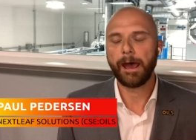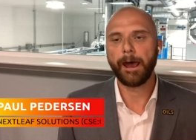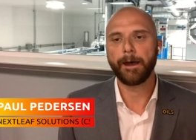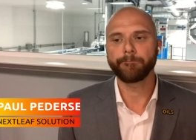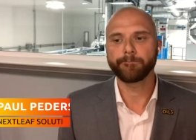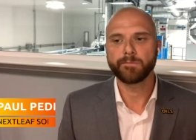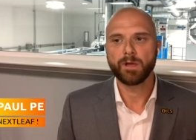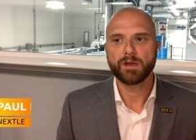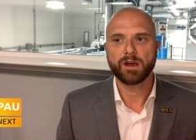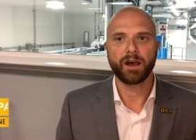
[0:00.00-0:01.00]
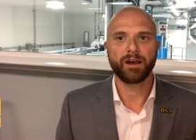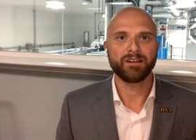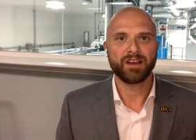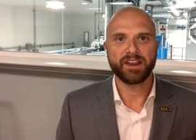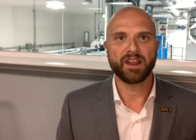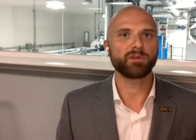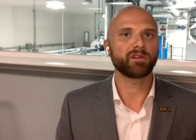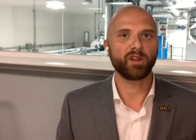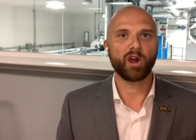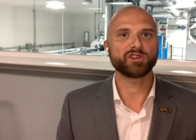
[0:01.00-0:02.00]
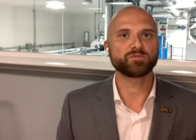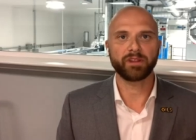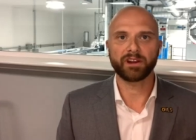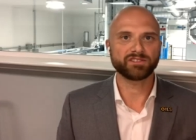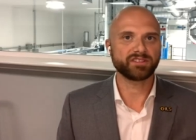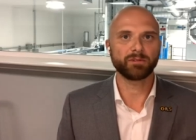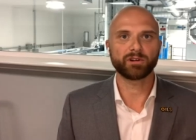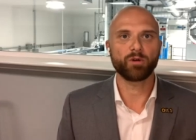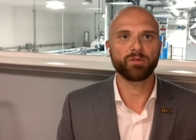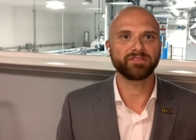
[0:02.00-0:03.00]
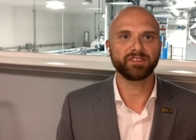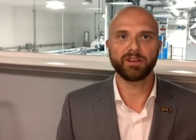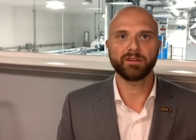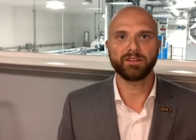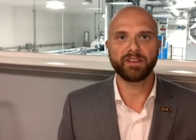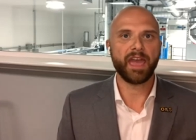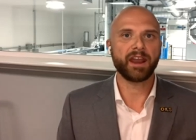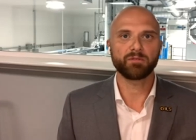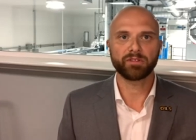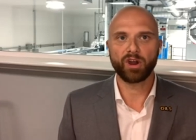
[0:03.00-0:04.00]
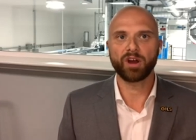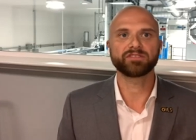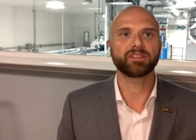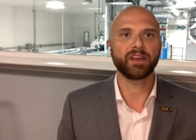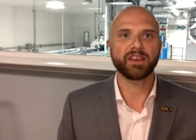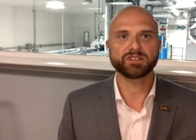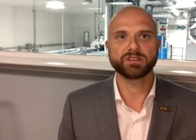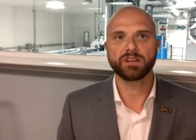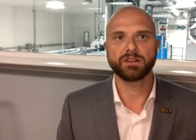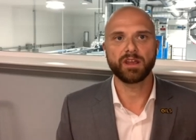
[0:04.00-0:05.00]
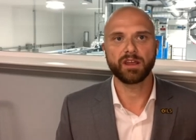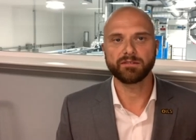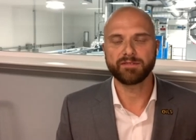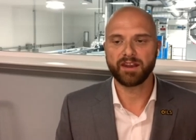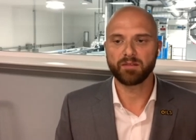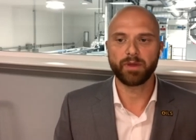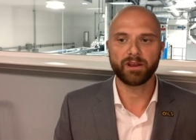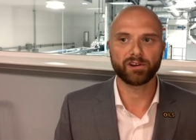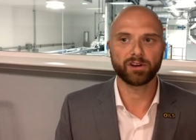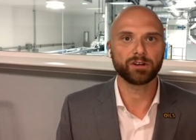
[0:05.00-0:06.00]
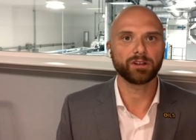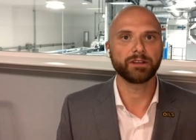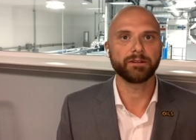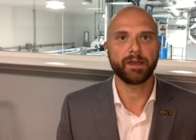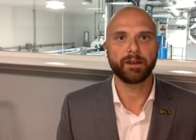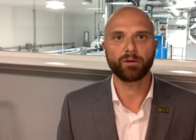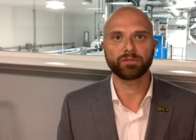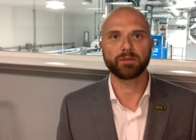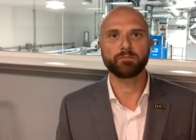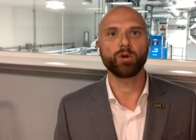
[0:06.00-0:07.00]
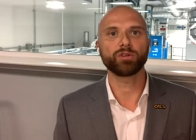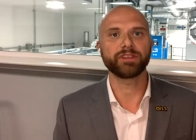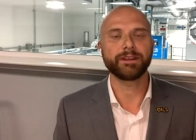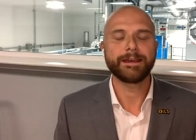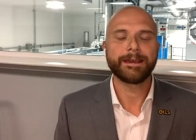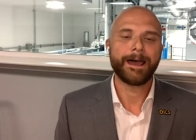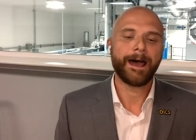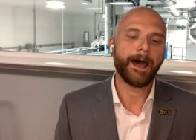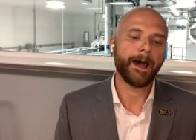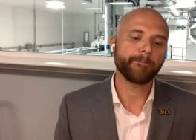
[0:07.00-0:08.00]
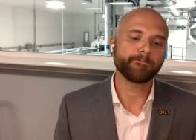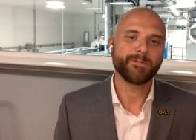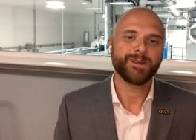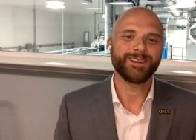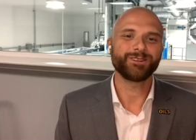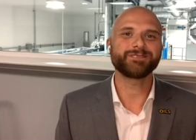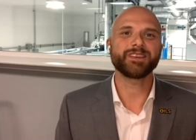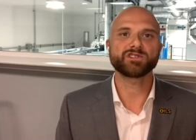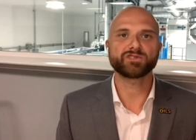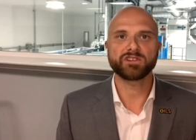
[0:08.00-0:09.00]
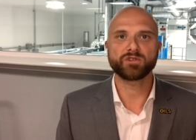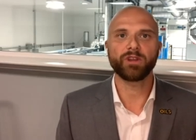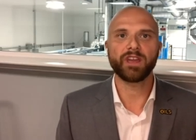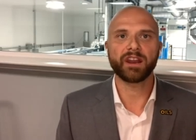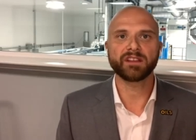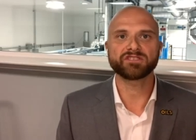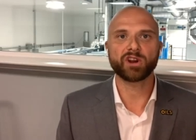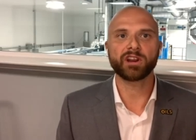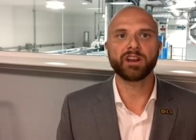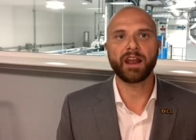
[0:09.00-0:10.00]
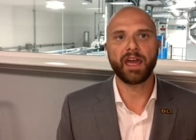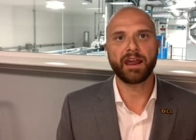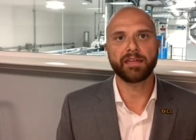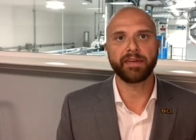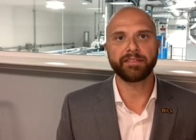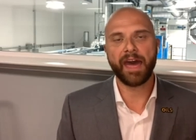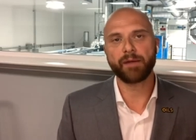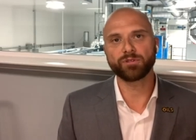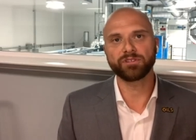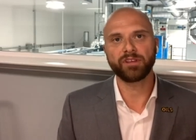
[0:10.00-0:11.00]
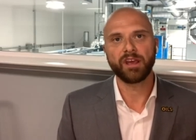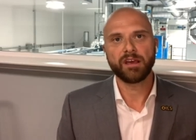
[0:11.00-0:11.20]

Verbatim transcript: um, uh, a number of large players, similar to what we've seen in Canada with Constellation and and, and Imperial and and obviously Molson. Um, you know, this industry is only getting started, and I, and I think that was